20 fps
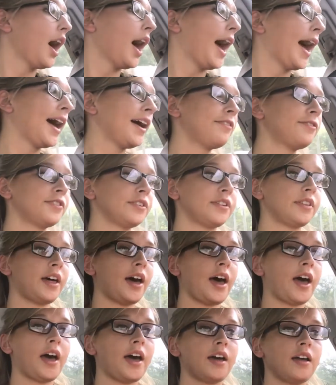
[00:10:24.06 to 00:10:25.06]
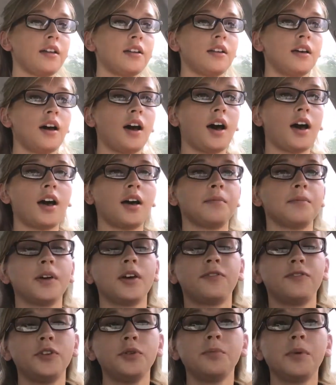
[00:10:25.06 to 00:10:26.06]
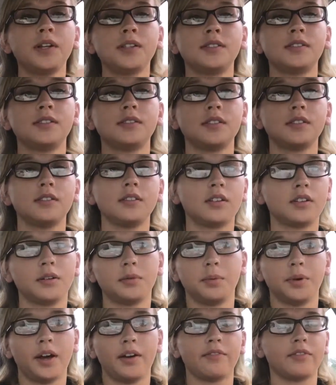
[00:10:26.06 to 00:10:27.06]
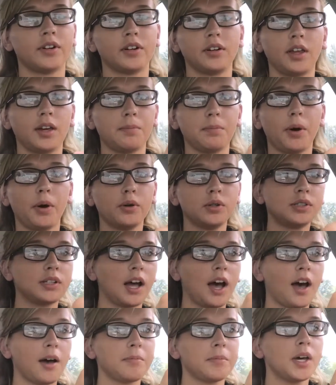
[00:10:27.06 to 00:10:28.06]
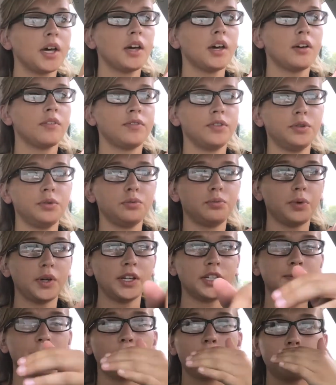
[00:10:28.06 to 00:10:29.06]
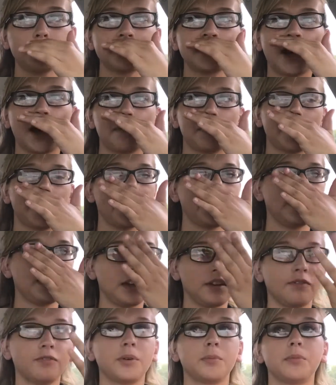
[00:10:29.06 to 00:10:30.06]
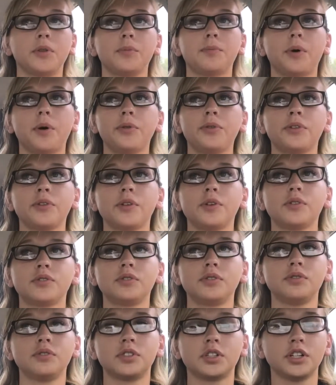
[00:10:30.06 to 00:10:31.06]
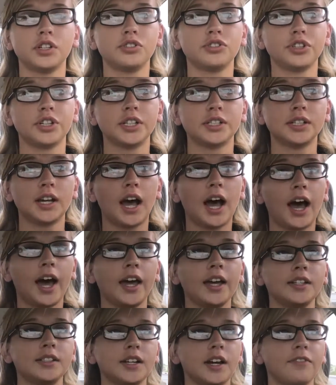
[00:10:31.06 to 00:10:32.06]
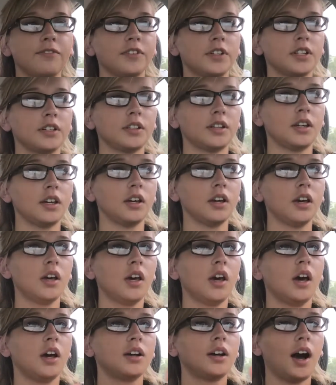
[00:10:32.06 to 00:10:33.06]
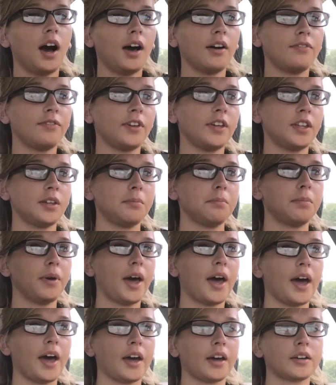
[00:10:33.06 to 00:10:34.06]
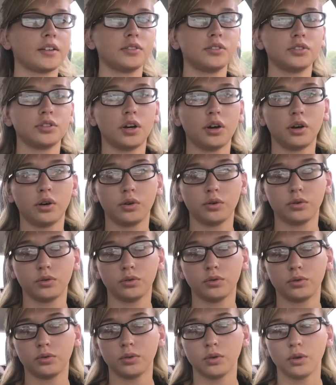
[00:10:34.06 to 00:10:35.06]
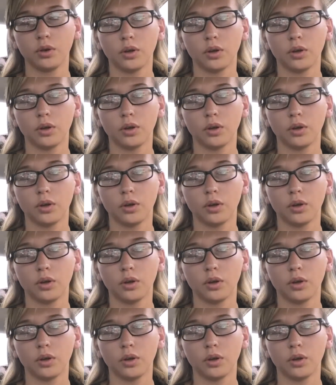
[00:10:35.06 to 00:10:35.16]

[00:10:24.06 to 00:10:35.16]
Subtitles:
after that, a few months or whatever, like post-op, few weeks post-op or anything from both of those 2 surgeries, I definitely got feeling back. So